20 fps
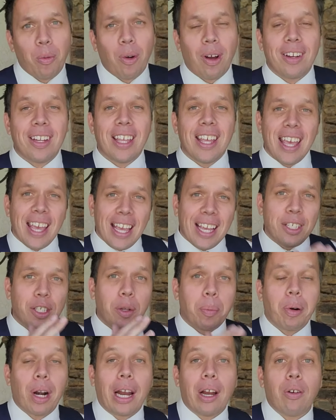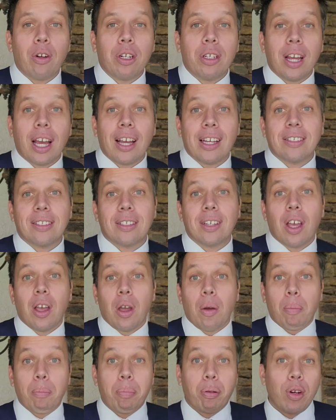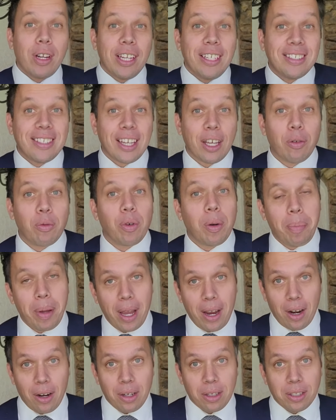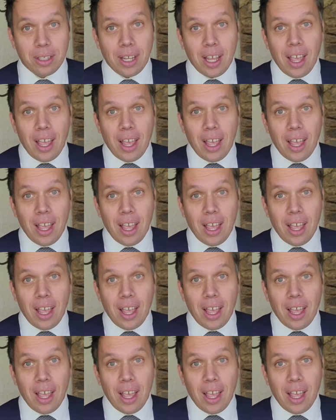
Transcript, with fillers: one is to prioritize pre-sale repairs,